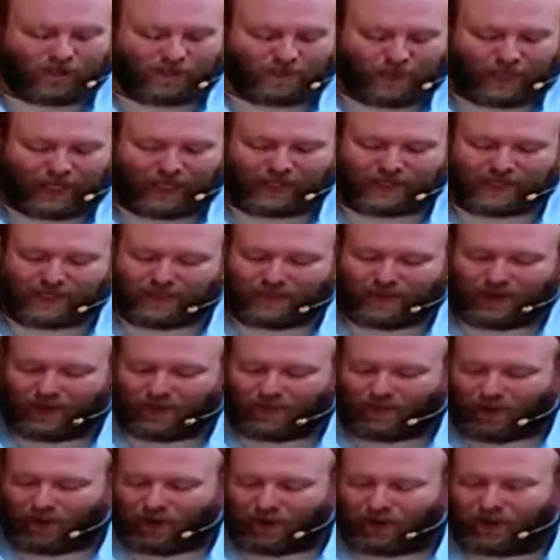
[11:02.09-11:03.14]
peace to be a
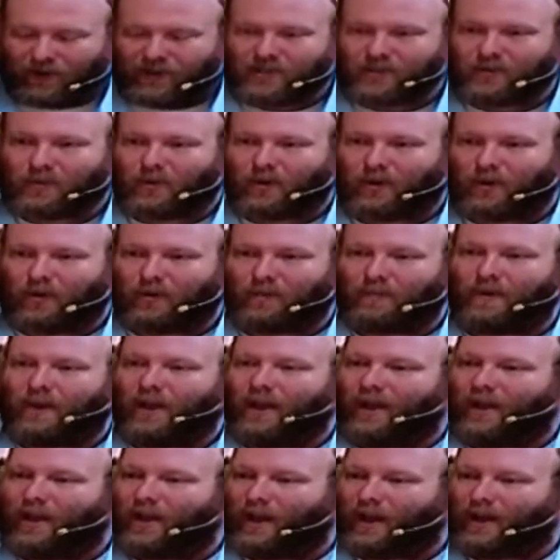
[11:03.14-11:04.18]
part of this world,
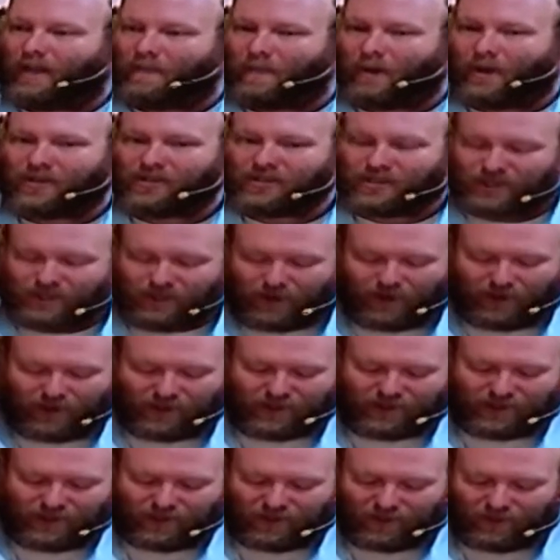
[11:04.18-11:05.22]
it must
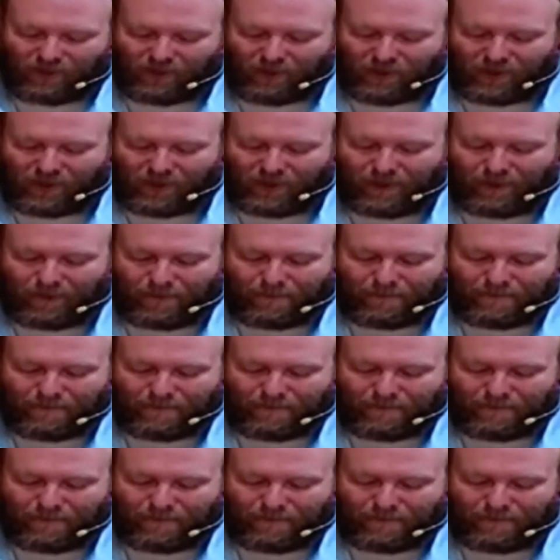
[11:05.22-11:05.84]
start with you.